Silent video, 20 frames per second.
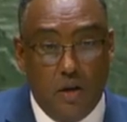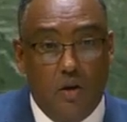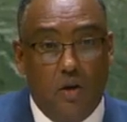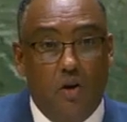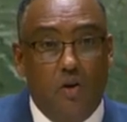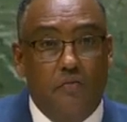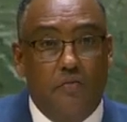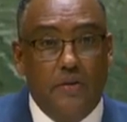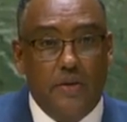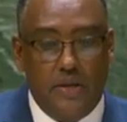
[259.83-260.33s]

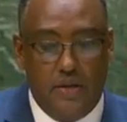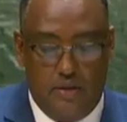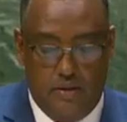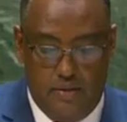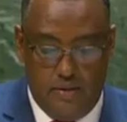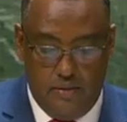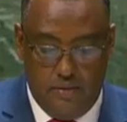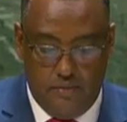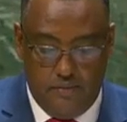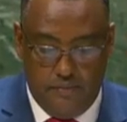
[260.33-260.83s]
Hopefully,
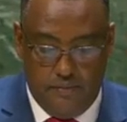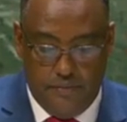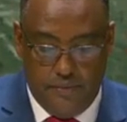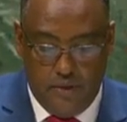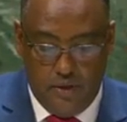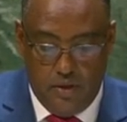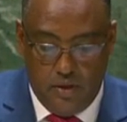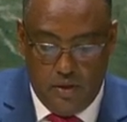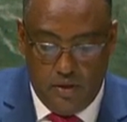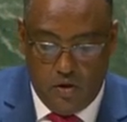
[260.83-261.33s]

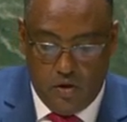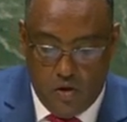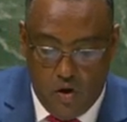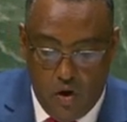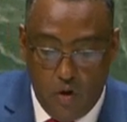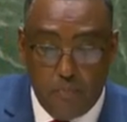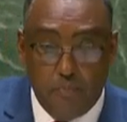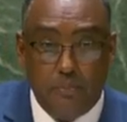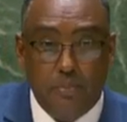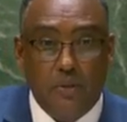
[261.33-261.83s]

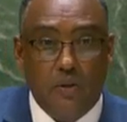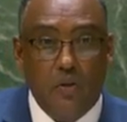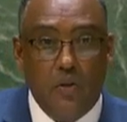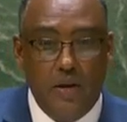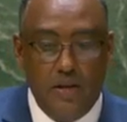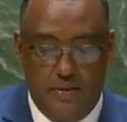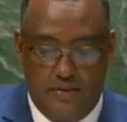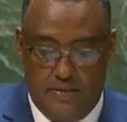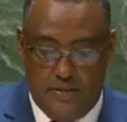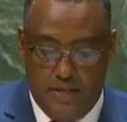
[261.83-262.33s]

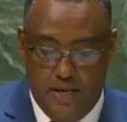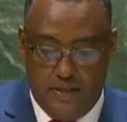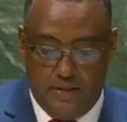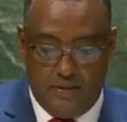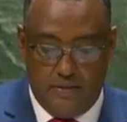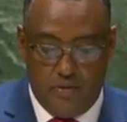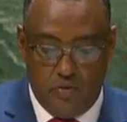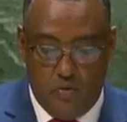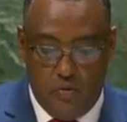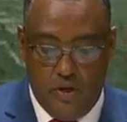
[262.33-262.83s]

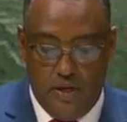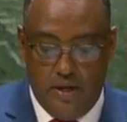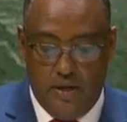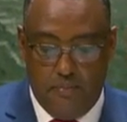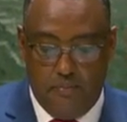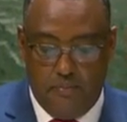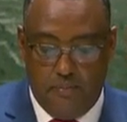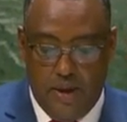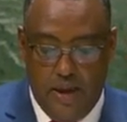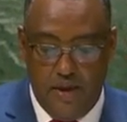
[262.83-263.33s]
COP26 will
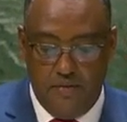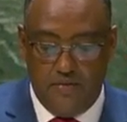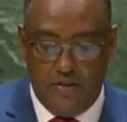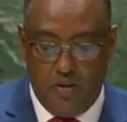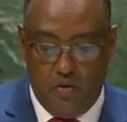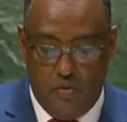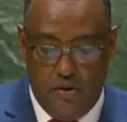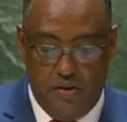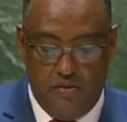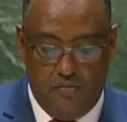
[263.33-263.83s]
pave
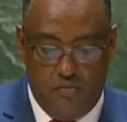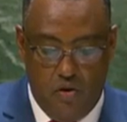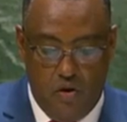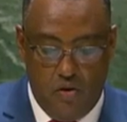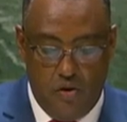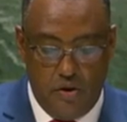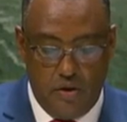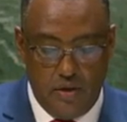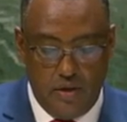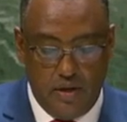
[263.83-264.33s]
the way
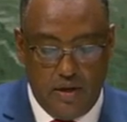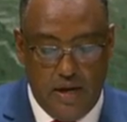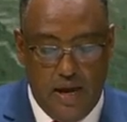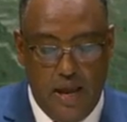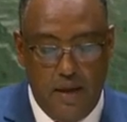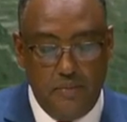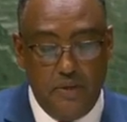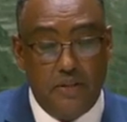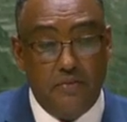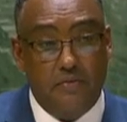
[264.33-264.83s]
for
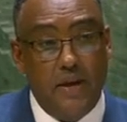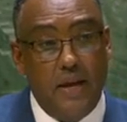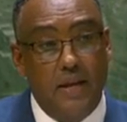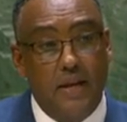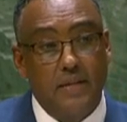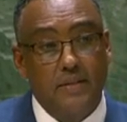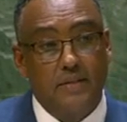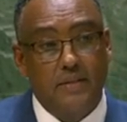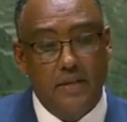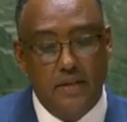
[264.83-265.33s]
climate
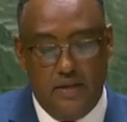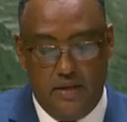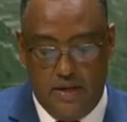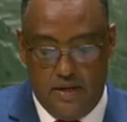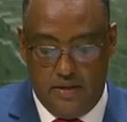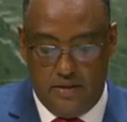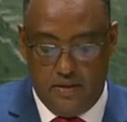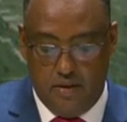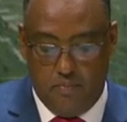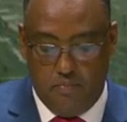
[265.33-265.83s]
financing
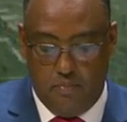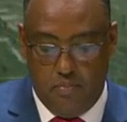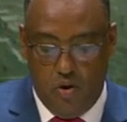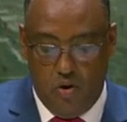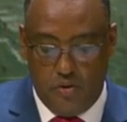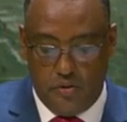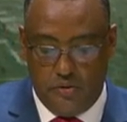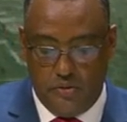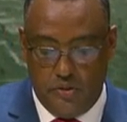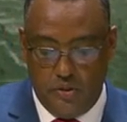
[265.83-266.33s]
and
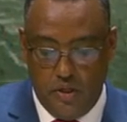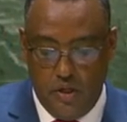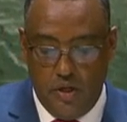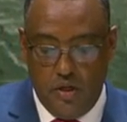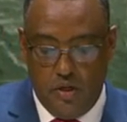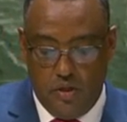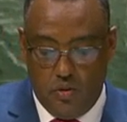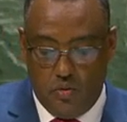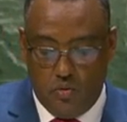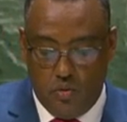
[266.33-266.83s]
support
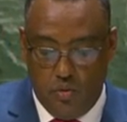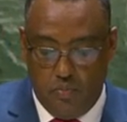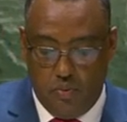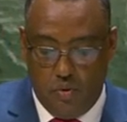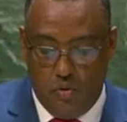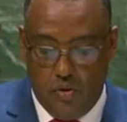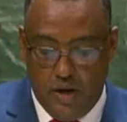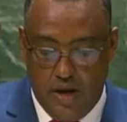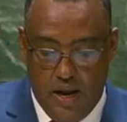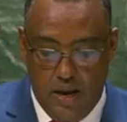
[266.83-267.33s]
to
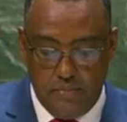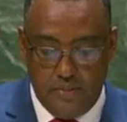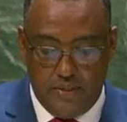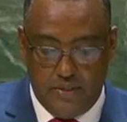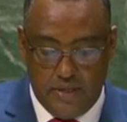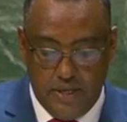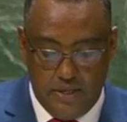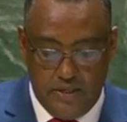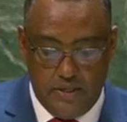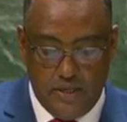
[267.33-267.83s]
programs
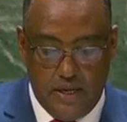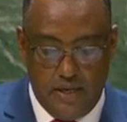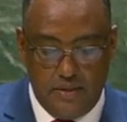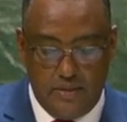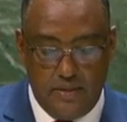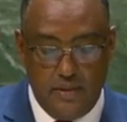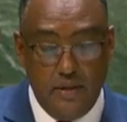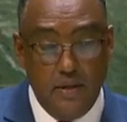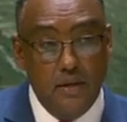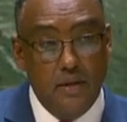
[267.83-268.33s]
such
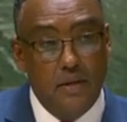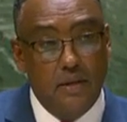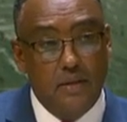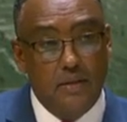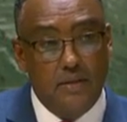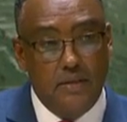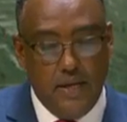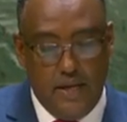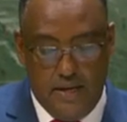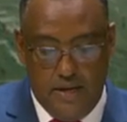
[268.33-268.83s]
as
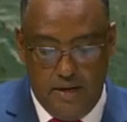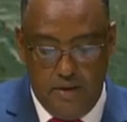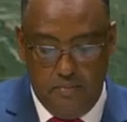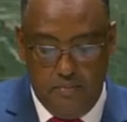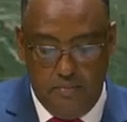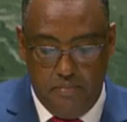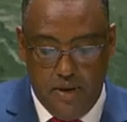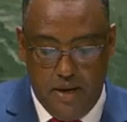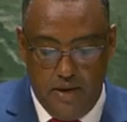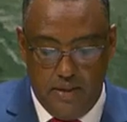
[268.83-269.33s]
the
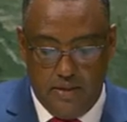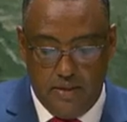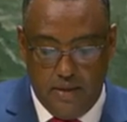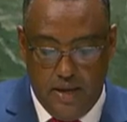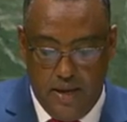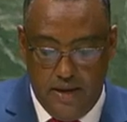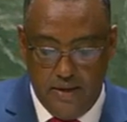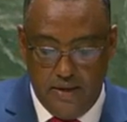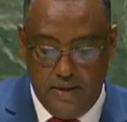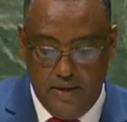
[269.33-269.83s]
Green Belt
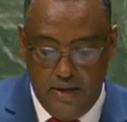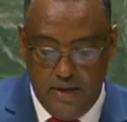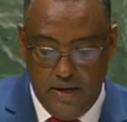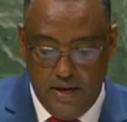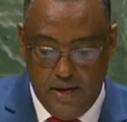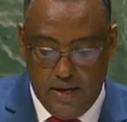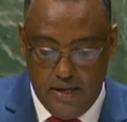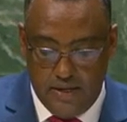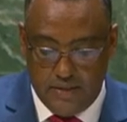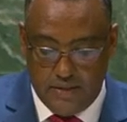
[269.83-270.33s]
and Green
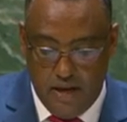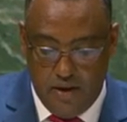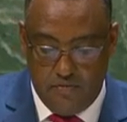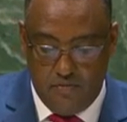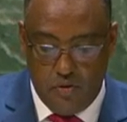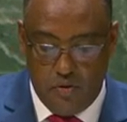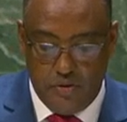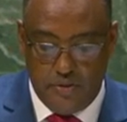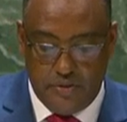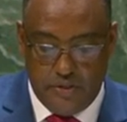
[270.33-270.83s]
Legacy
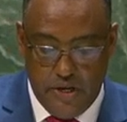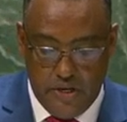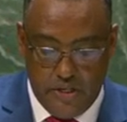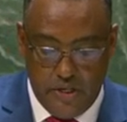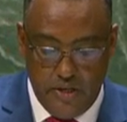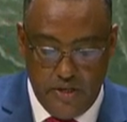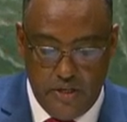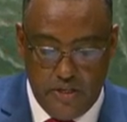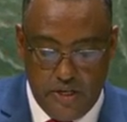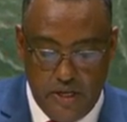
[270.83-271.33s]

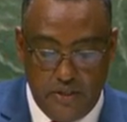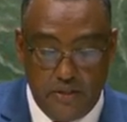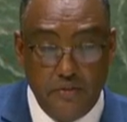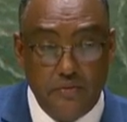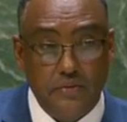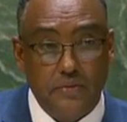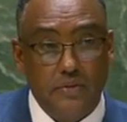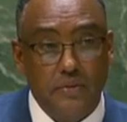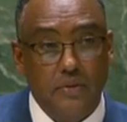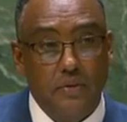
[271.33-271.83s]
afforestation
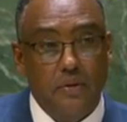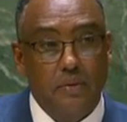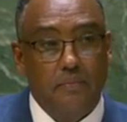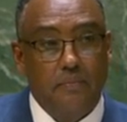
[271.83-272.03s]
initiatives